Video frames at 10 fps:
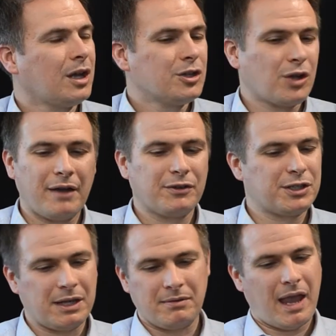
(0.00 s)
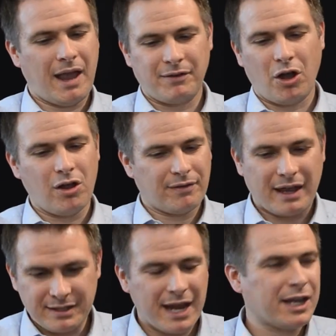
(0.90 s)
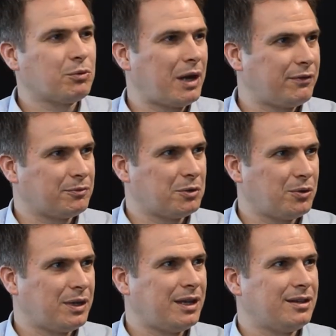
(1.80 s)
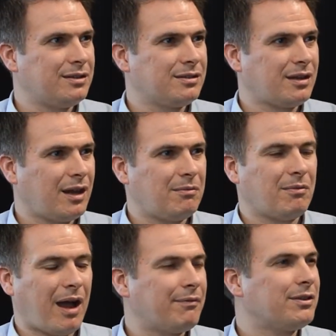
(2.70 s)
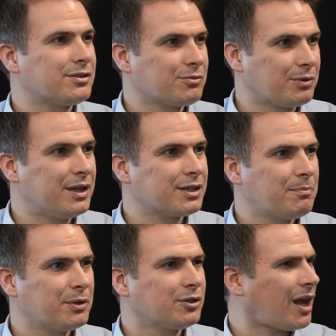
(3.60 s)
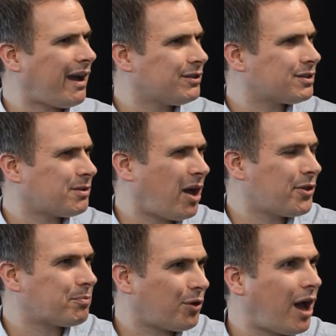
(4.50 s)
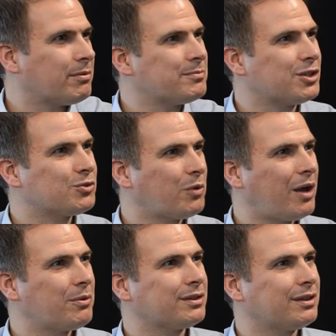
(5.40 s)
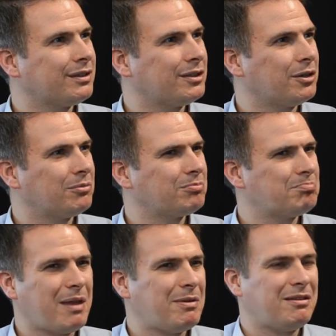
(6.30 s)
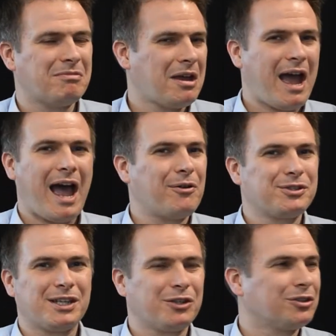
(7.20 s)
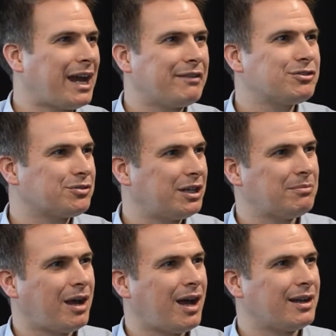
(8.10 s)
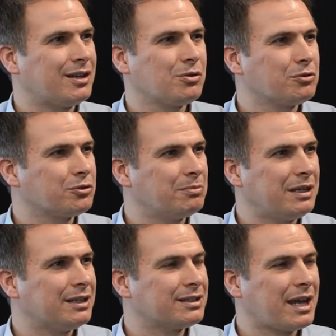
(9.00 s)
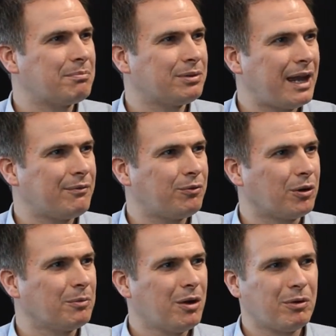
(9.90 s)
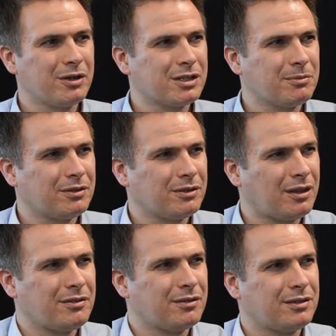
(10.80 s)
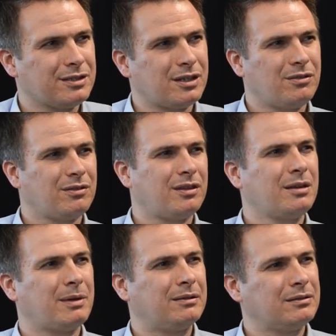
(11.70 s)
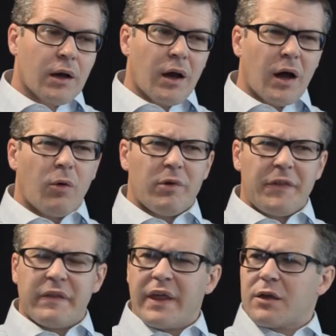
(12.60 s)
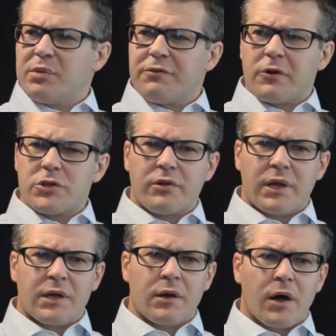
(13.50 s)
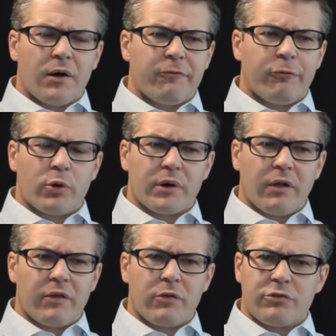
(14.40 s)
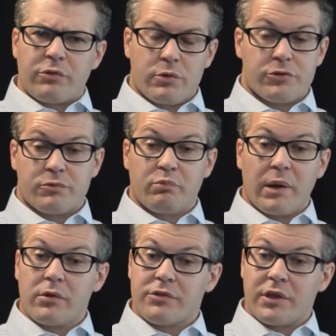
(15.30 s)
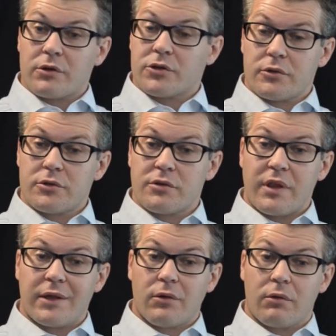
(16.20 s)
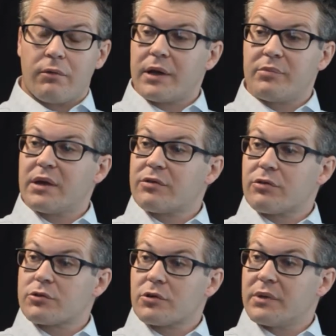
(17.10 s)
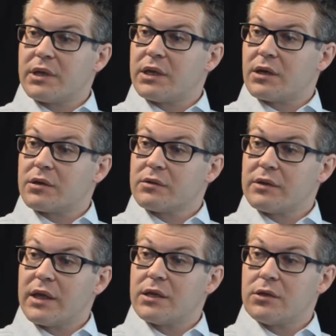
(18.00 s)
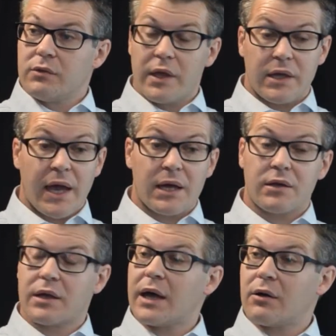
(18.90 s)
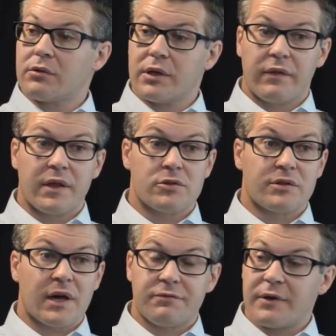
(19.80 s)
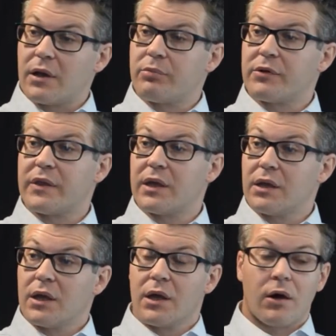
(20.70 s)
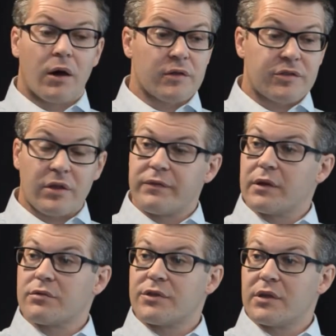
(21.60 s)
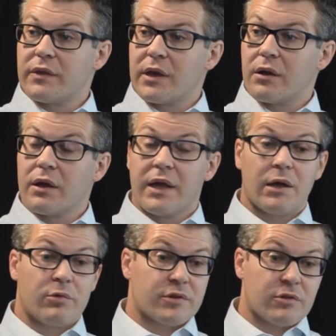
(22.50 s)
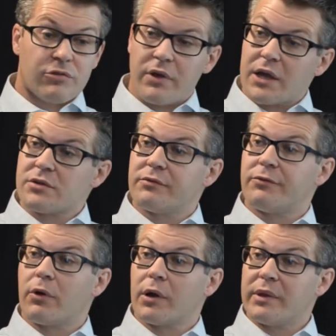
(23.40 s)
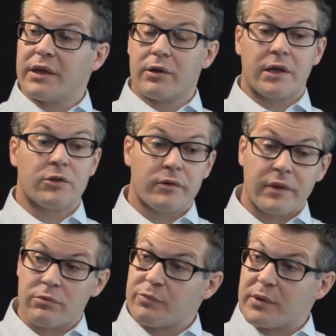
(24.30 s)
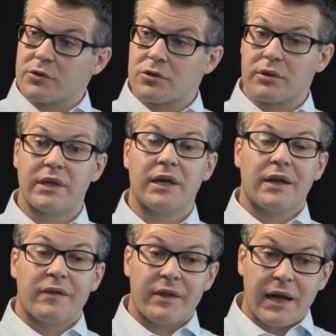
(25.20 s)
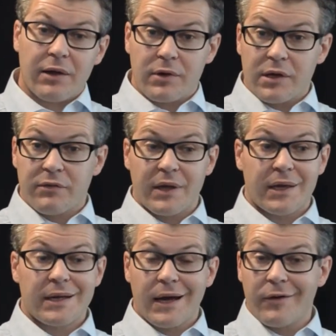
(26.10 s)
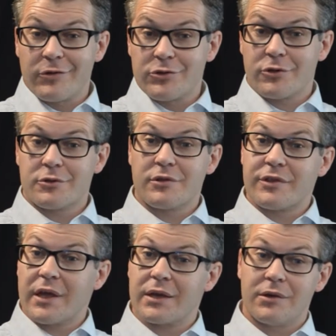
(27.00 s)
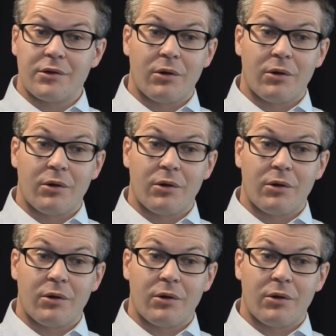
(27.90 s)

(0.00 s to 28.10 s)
So obviously having all of that taken away from you is a obvious risk, but there's obviously some other problems as well with, maybe housing your live stream on a social media type platform. What are some of the other things that you think about? One thing that can be frustrating there's members in our churches that don't want to be on social media. They had an account and they just got fed up with it. All the stuff they were seeing there, it was a distraction for them. It hindered them spiritually. They got rid of it, and now their church is saying,